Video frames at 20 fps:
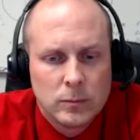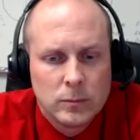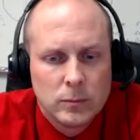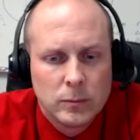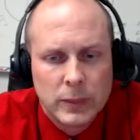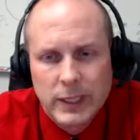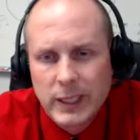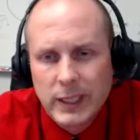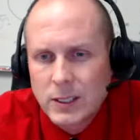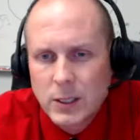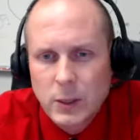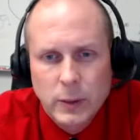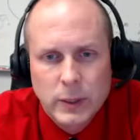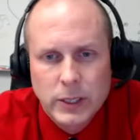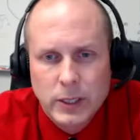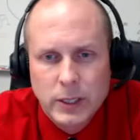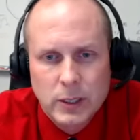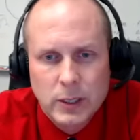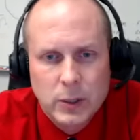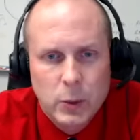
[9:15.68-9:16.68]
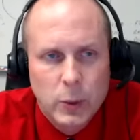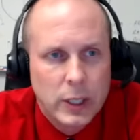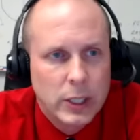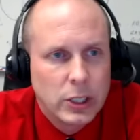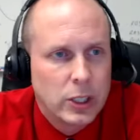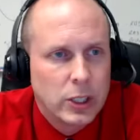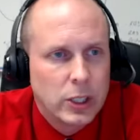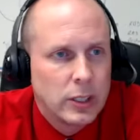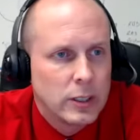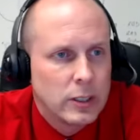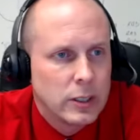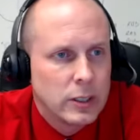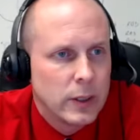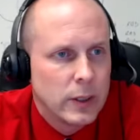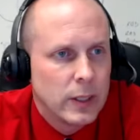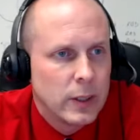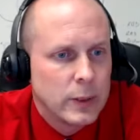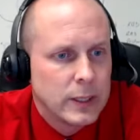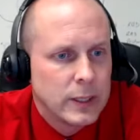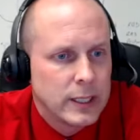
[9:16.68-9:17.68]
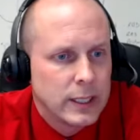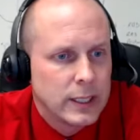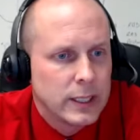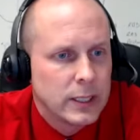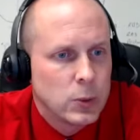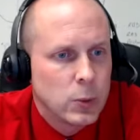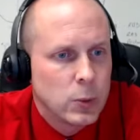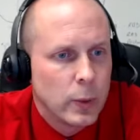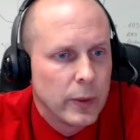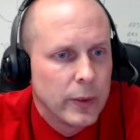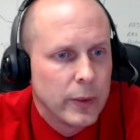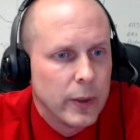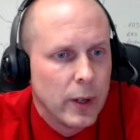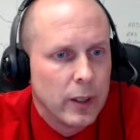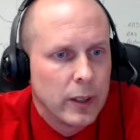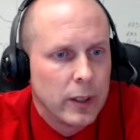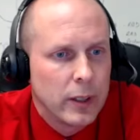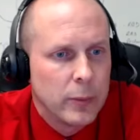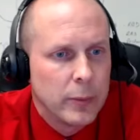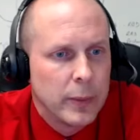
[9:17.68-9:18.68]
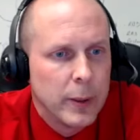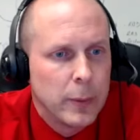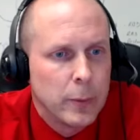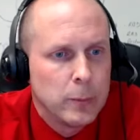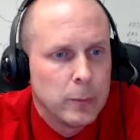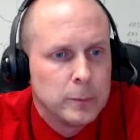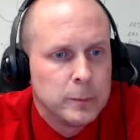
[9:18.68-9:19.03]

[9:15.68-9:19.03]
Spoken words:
But that's always a good question. So I always think it's worth talking about.